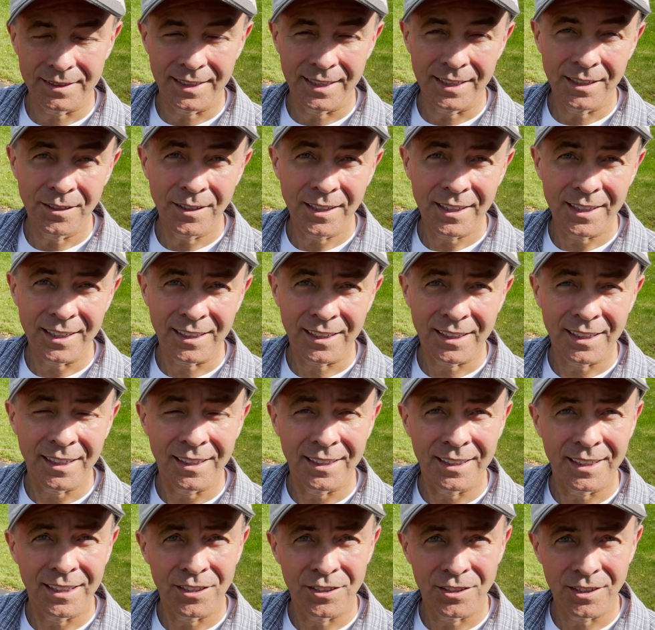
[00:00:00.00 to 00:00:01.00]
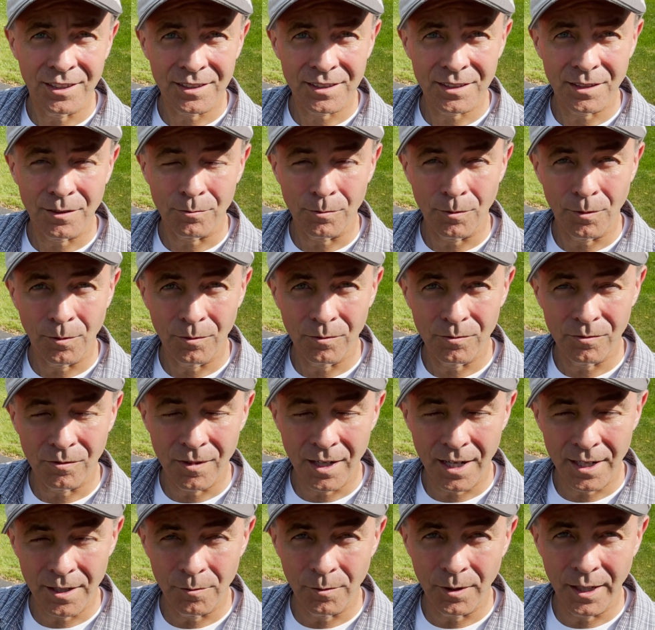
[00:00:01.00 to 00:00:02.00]
they know how to cut it just the
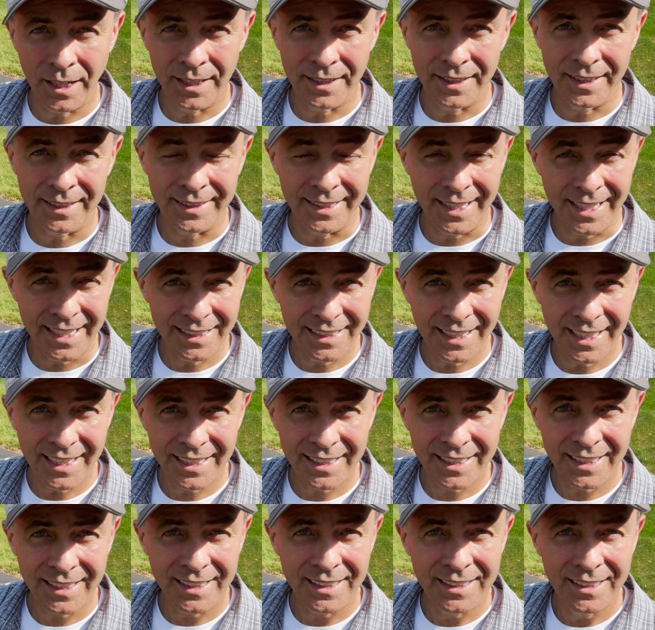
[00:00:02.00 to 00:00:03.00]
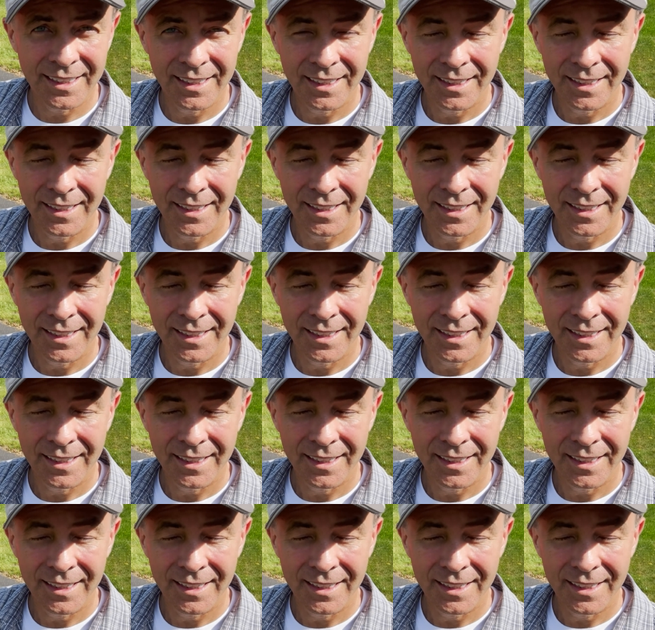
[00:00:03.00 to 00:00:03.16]
right way that they like it.